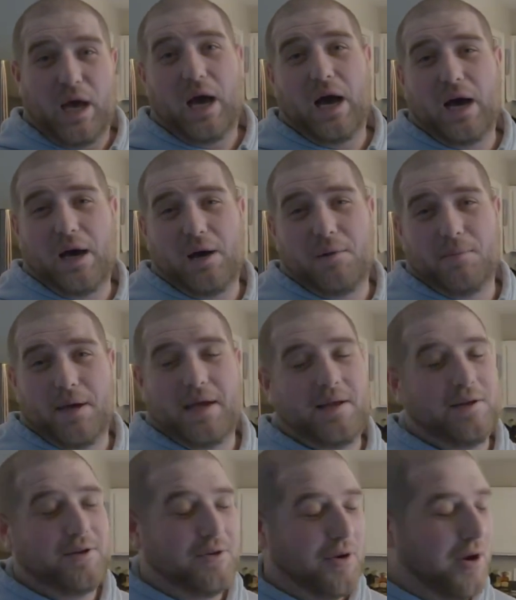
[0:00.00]

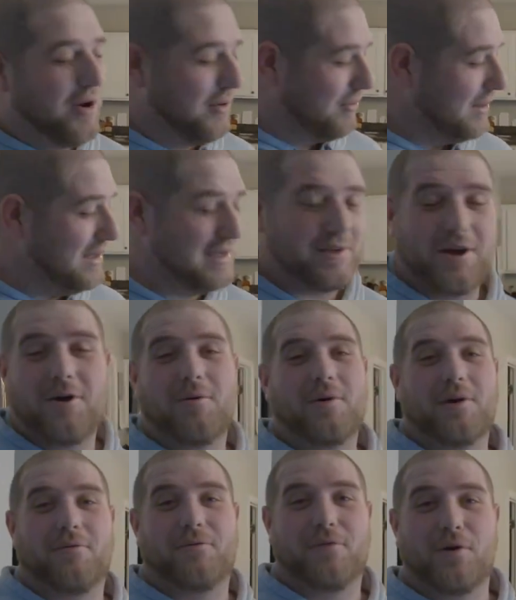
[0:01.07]
and really don't
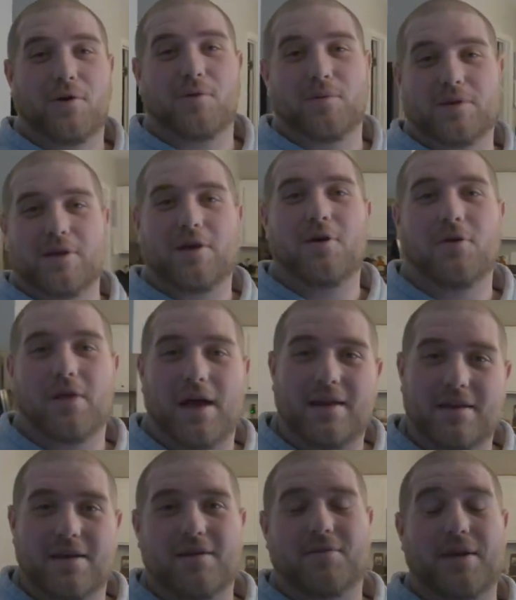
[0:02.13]
want to flirt with the whole
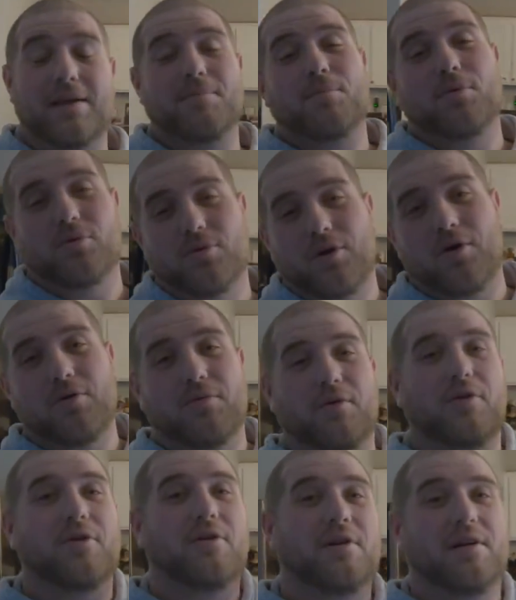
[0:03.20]
idea of getting pulled
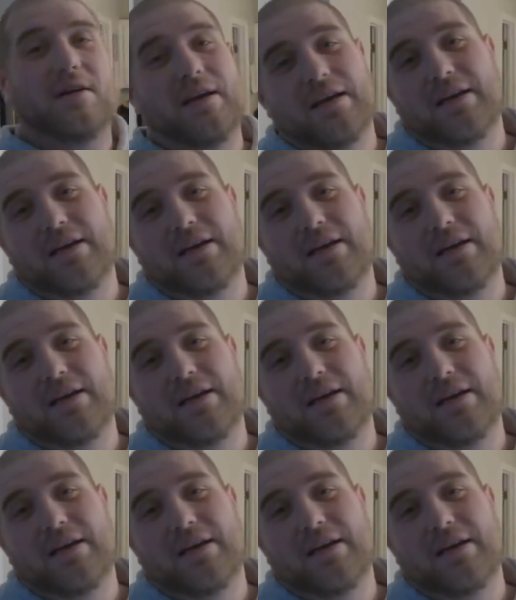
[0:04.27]
over and